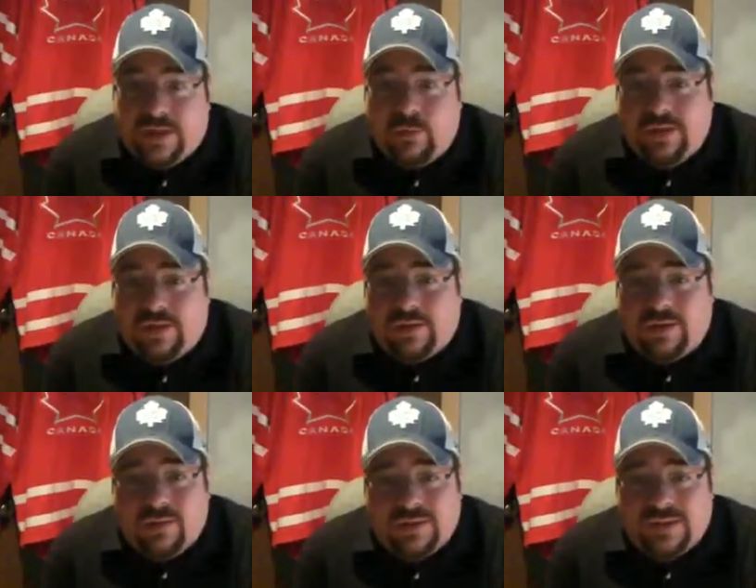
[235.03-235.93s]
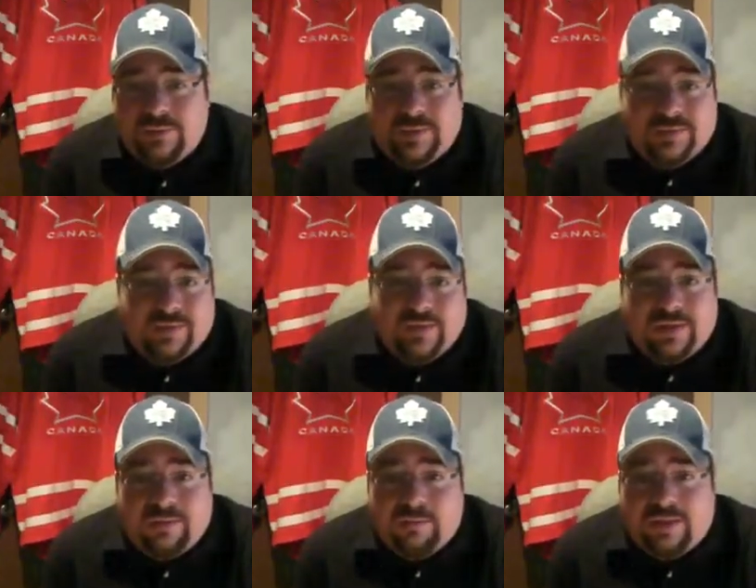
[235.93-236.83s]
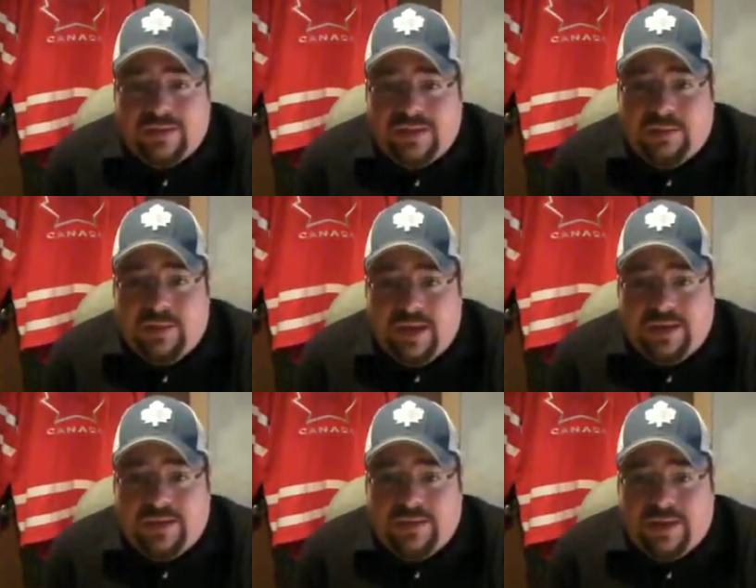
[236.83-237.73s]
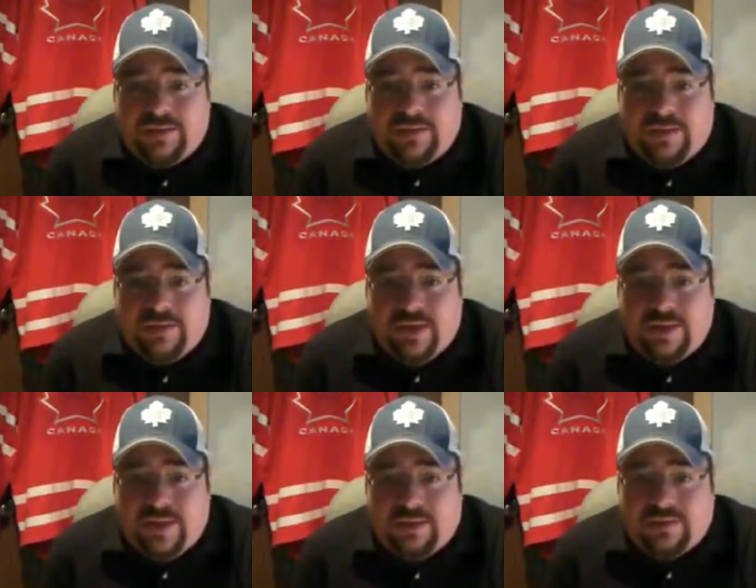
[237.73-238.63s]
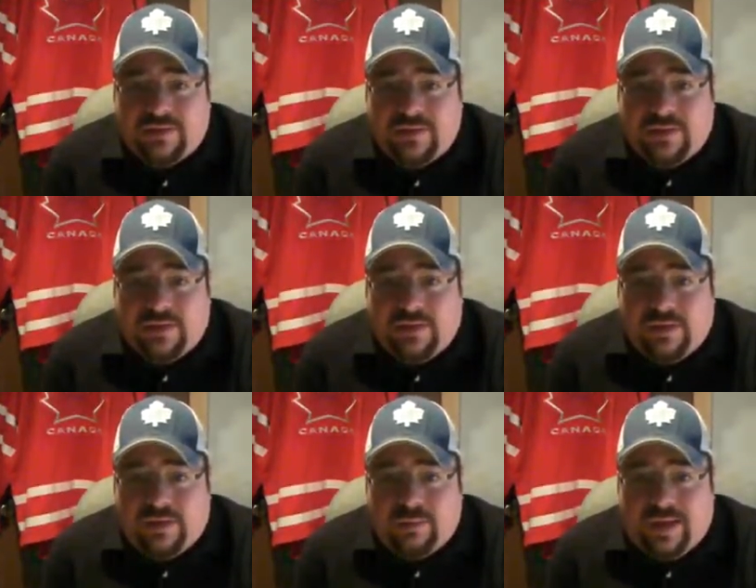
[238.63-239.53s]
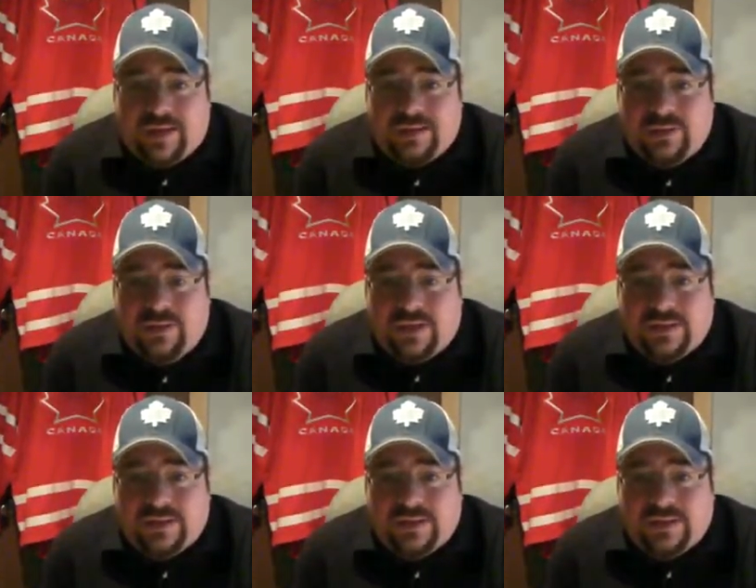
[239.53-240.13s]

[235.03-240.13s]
Now we all know this has been months in the making that uh, they announced, you know, back in